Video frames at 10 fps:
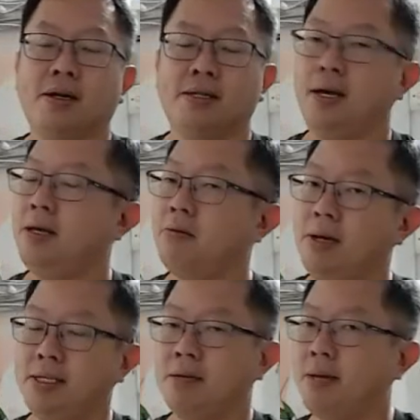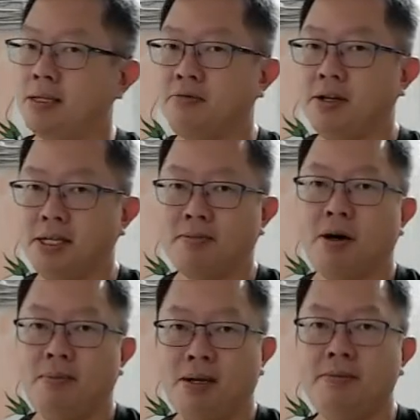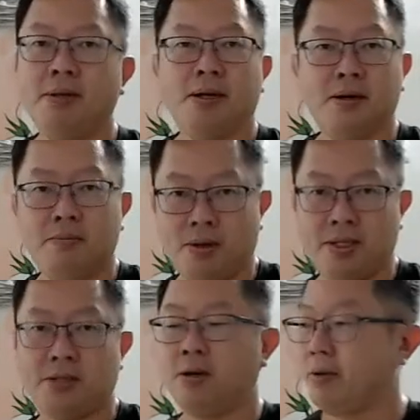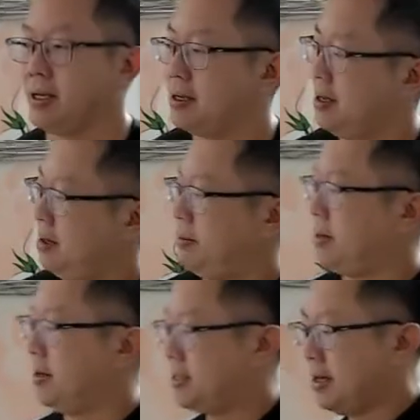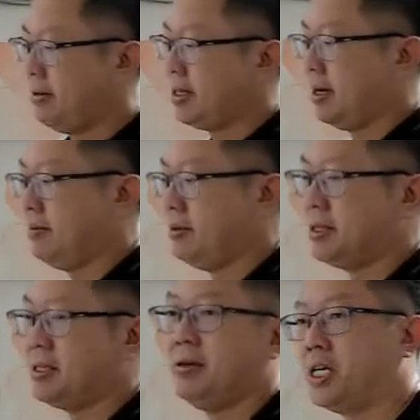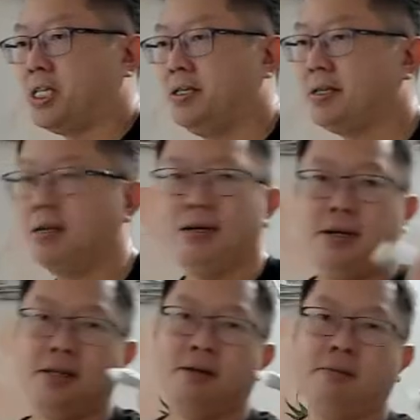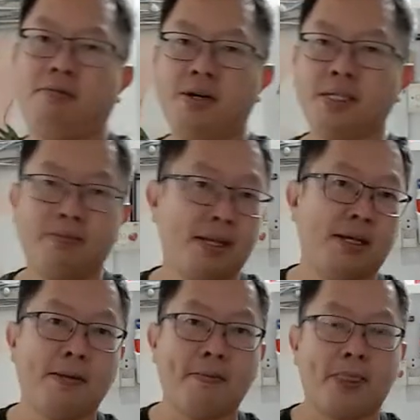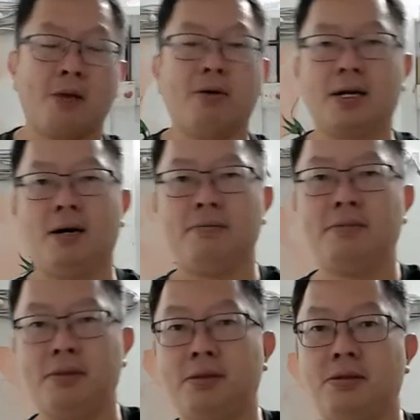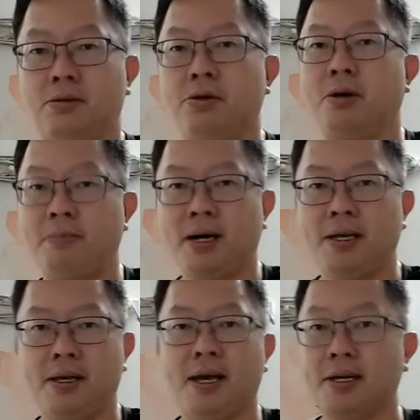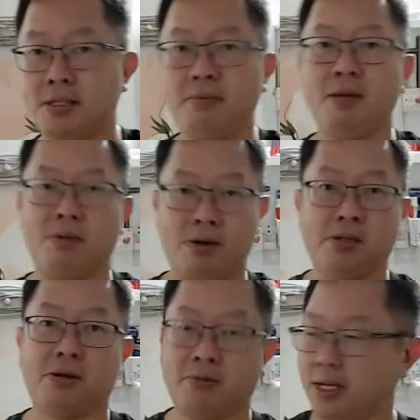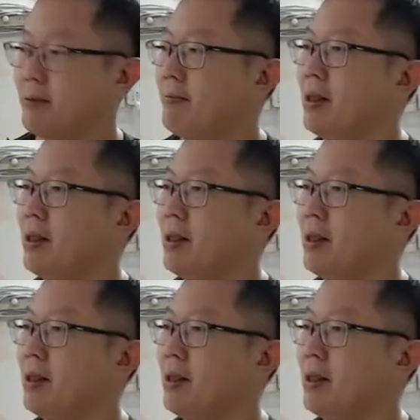Then what is the method for this problem? Model drawing. Because every time you see fractions, the first method that will come to your mind has to be model drawing.